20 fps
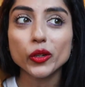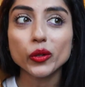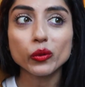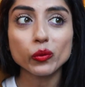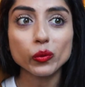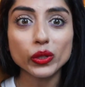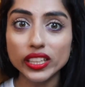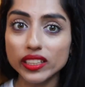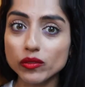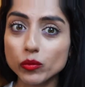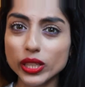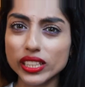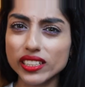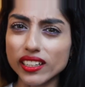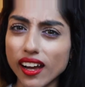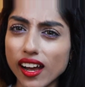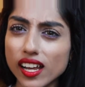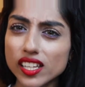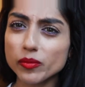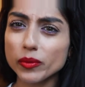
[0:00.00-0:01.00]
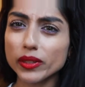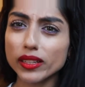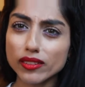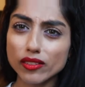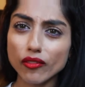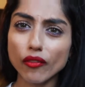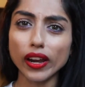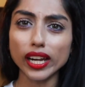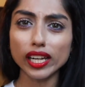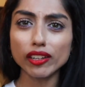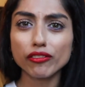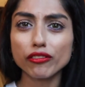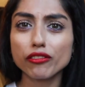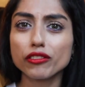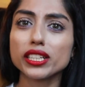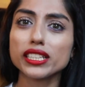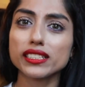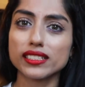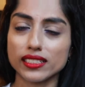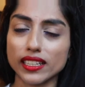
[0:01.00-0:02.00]
we dance, but it's a very
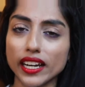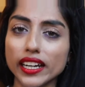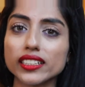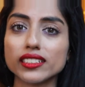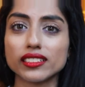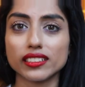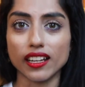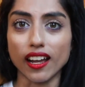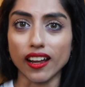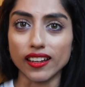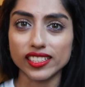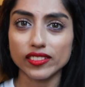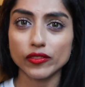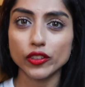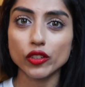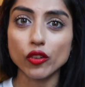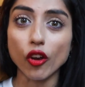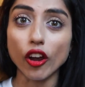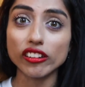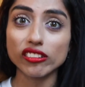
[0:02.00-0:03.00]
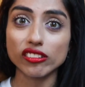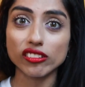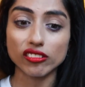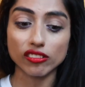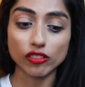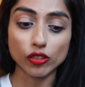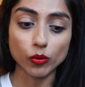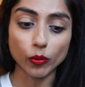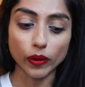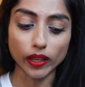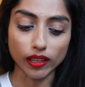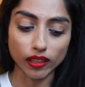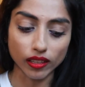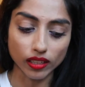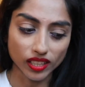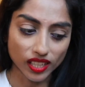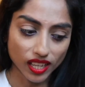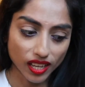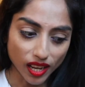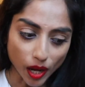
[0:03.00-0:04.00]
freestyle dance. We're not
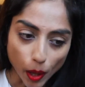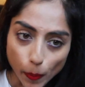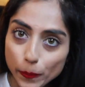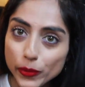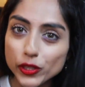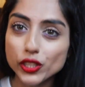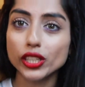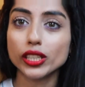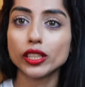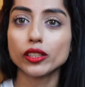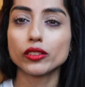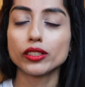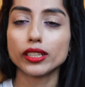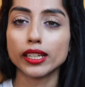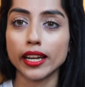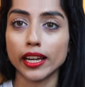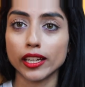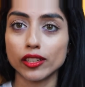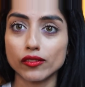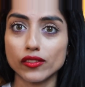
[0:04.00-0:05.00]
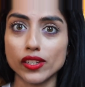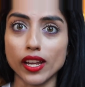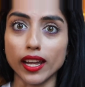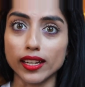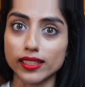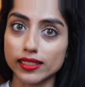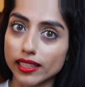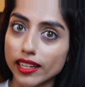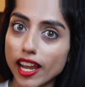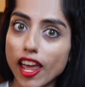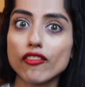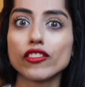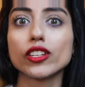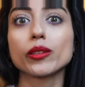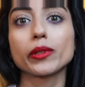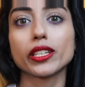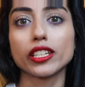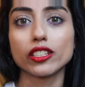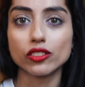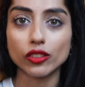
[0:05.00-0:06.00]
doing particular kind of dance that
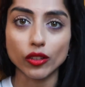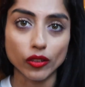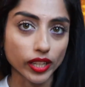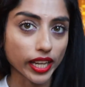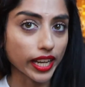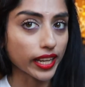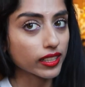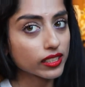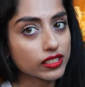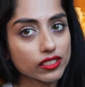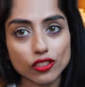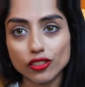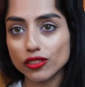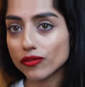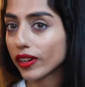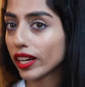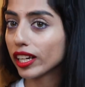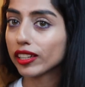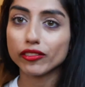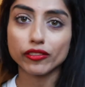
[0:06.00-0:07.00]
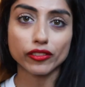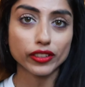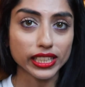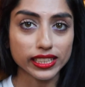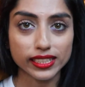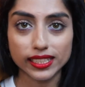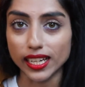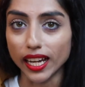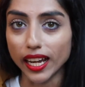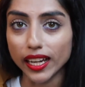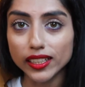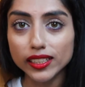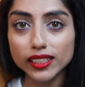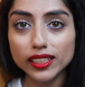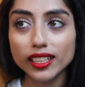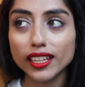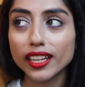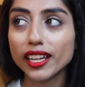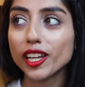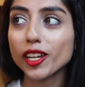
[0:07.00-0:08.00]
everybody is good at. It's just very freestyle.
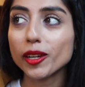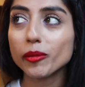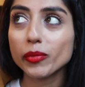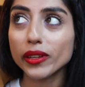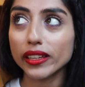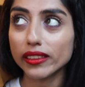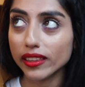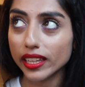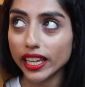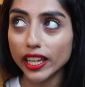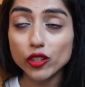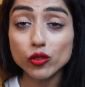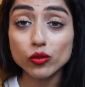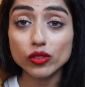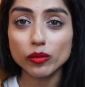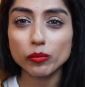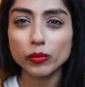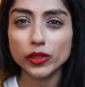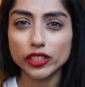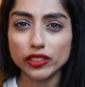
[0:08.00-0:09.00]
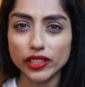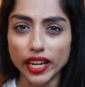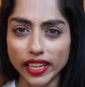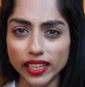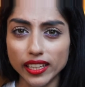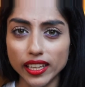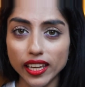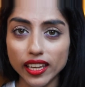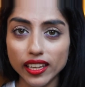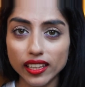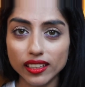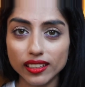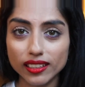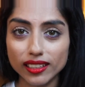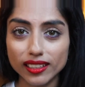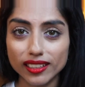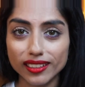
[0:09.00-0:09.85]
But they do the merengue.